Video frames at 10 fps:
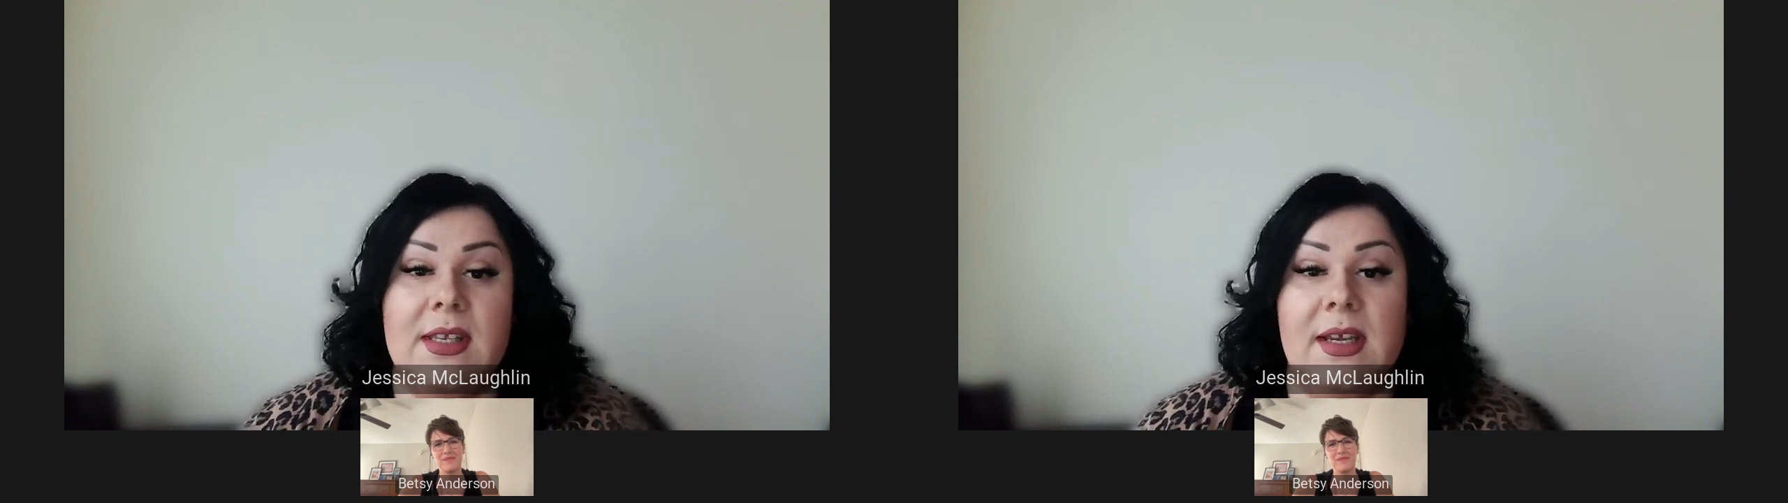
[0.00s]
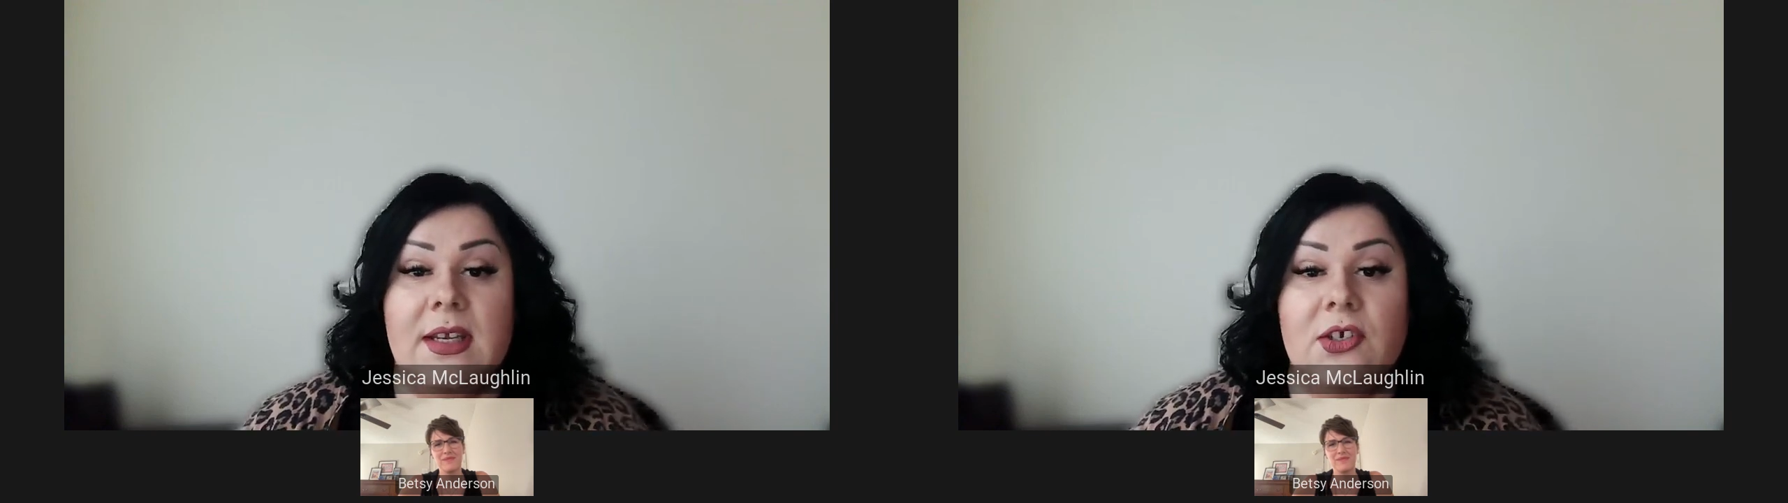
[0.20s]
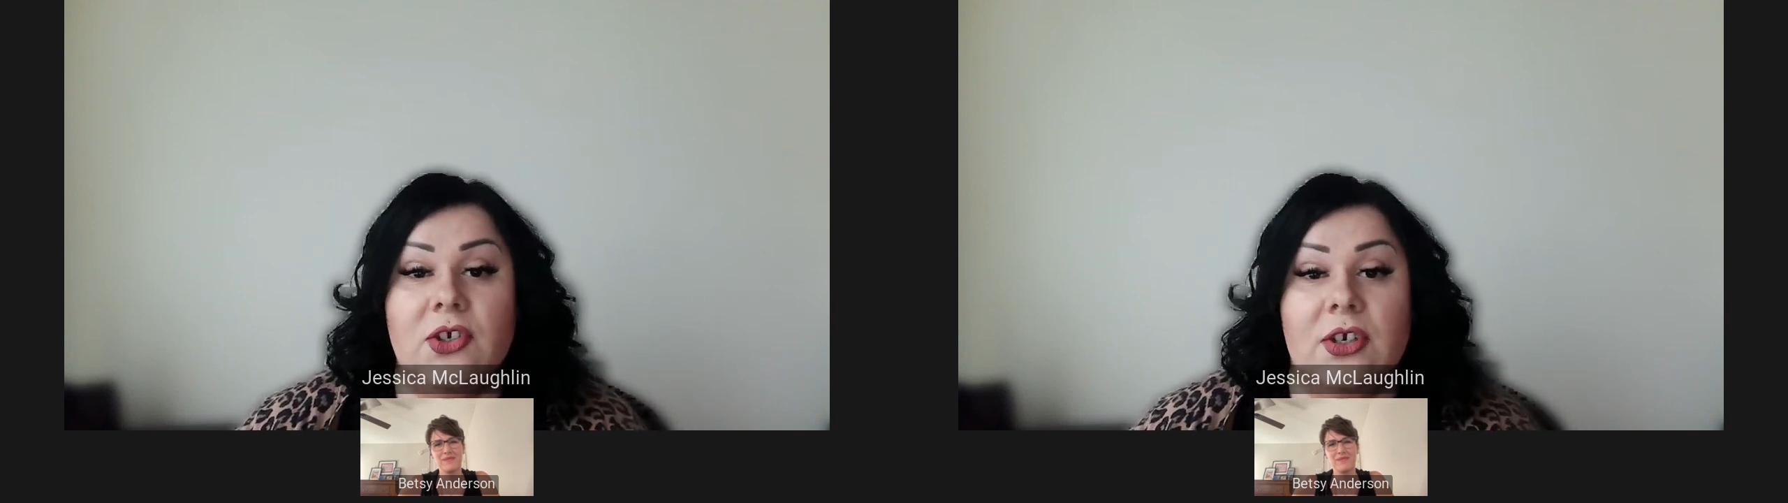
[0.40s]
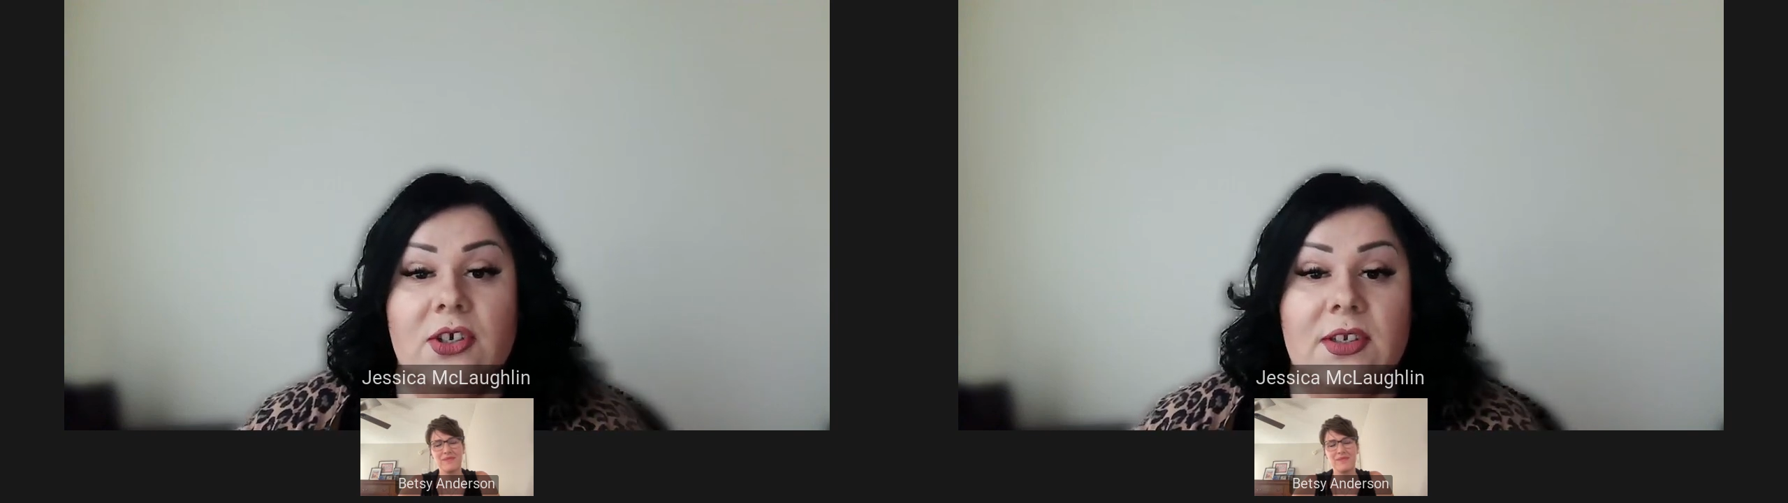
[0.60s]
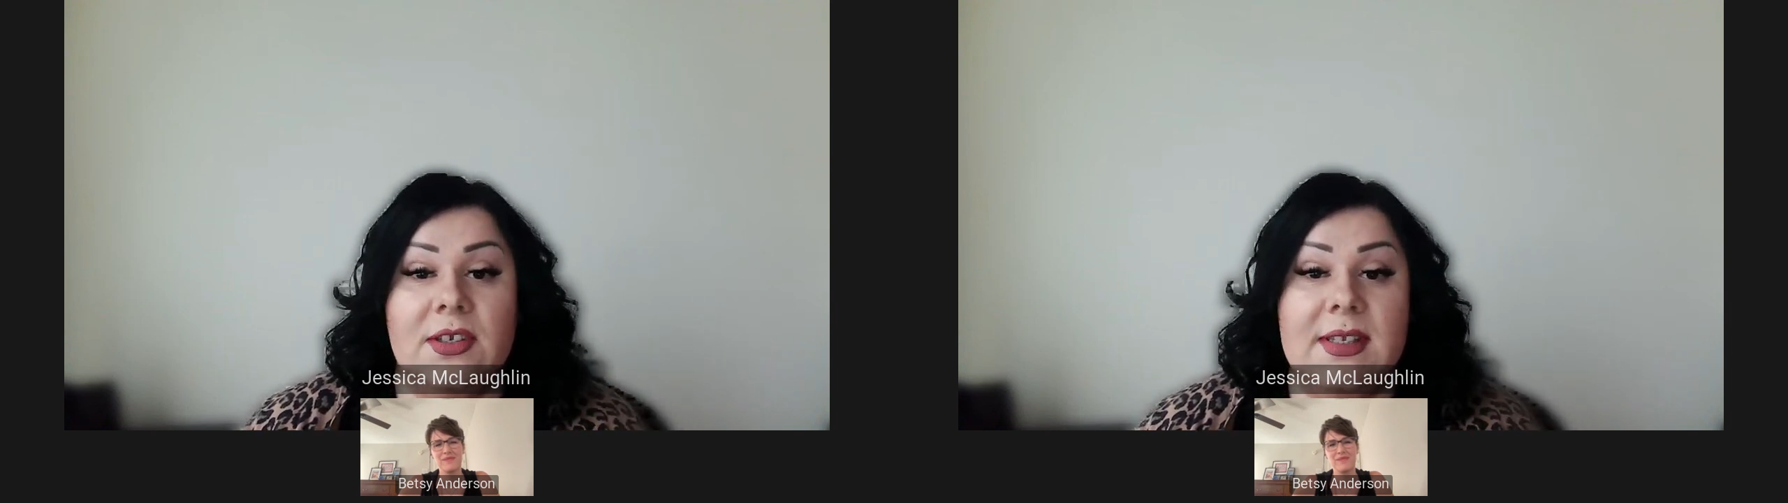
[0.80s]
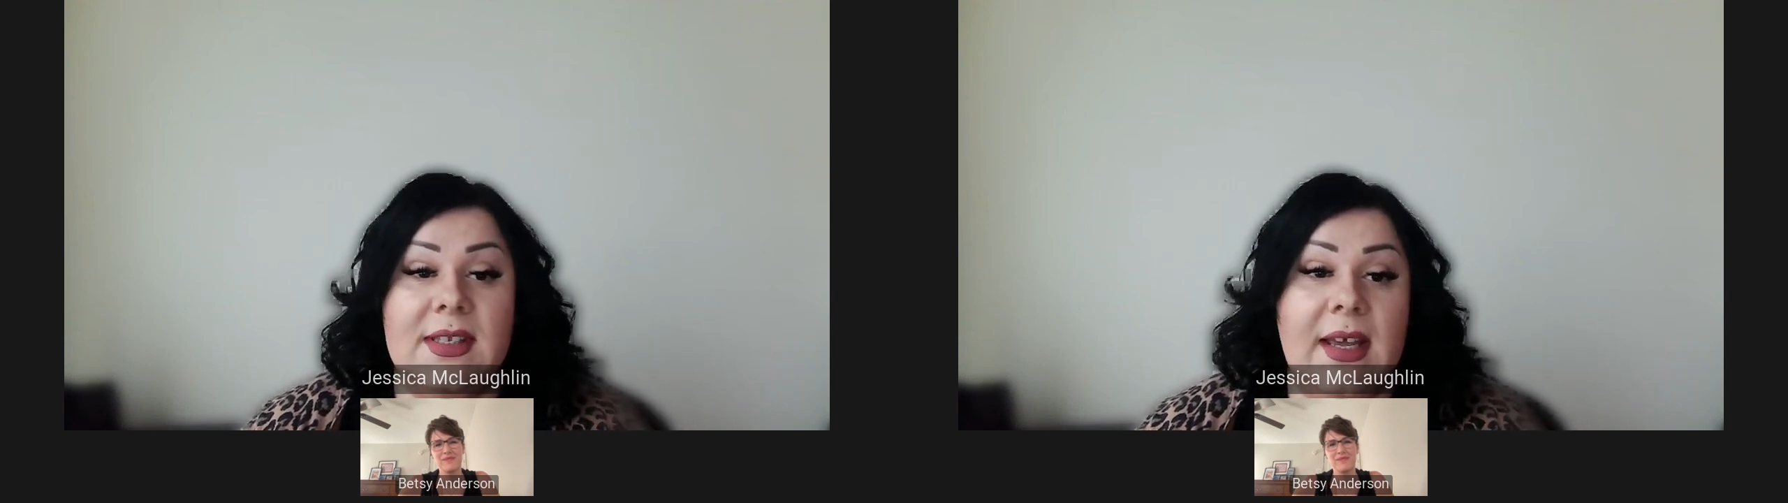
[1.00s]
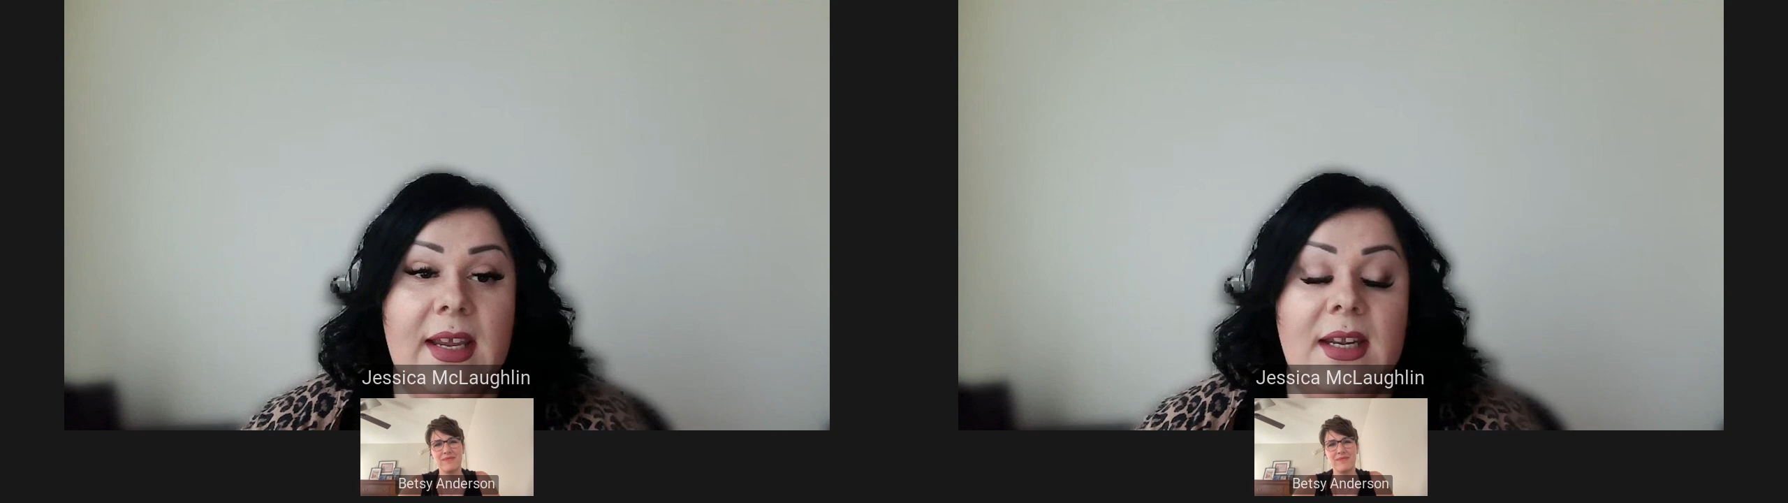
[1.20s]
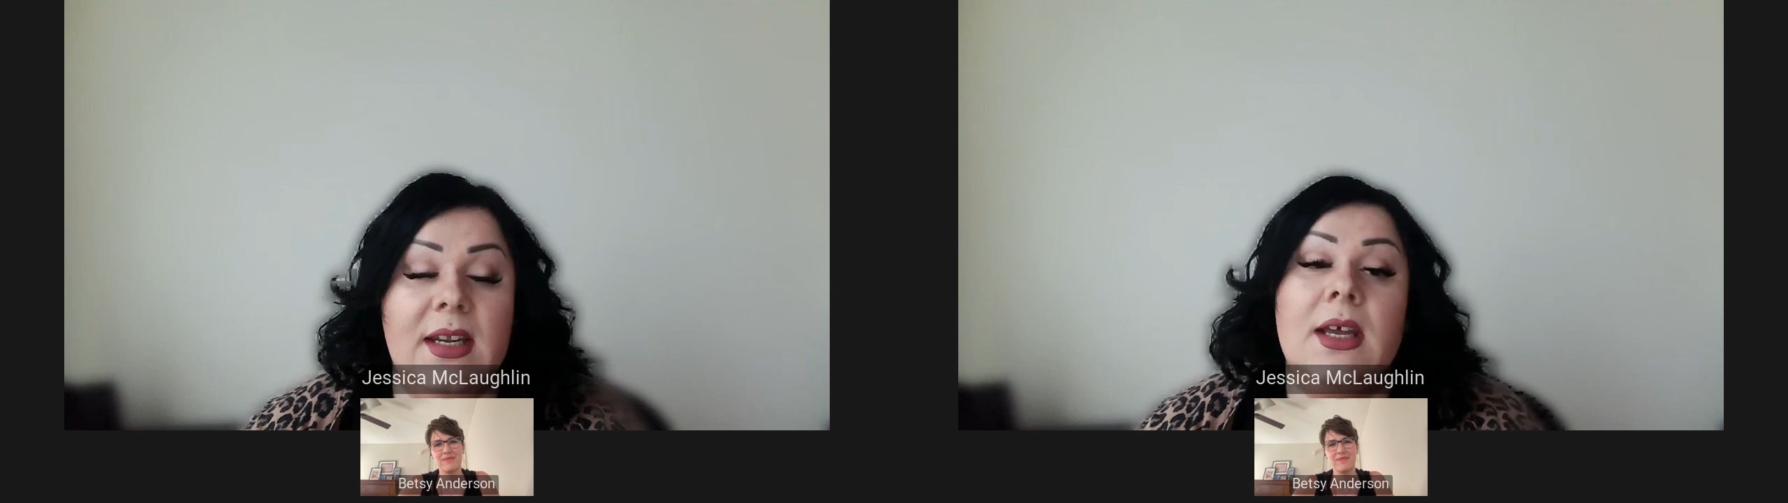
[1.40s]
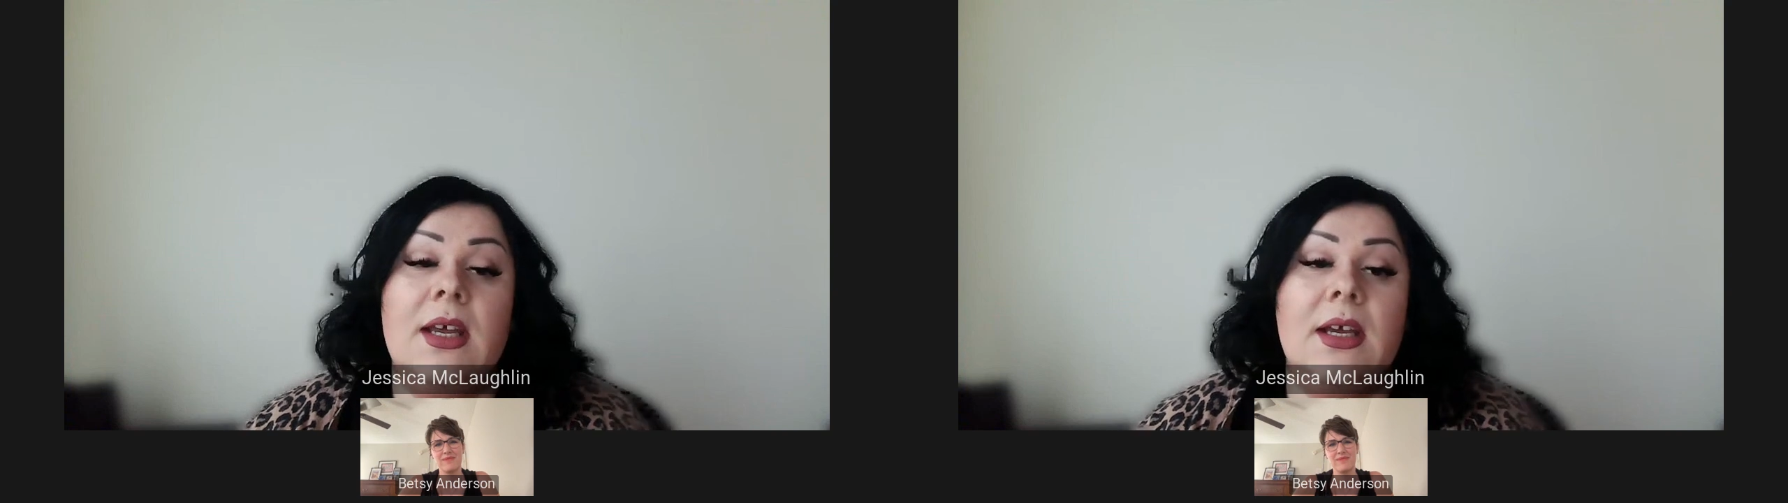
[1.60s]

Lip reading: like instructional design,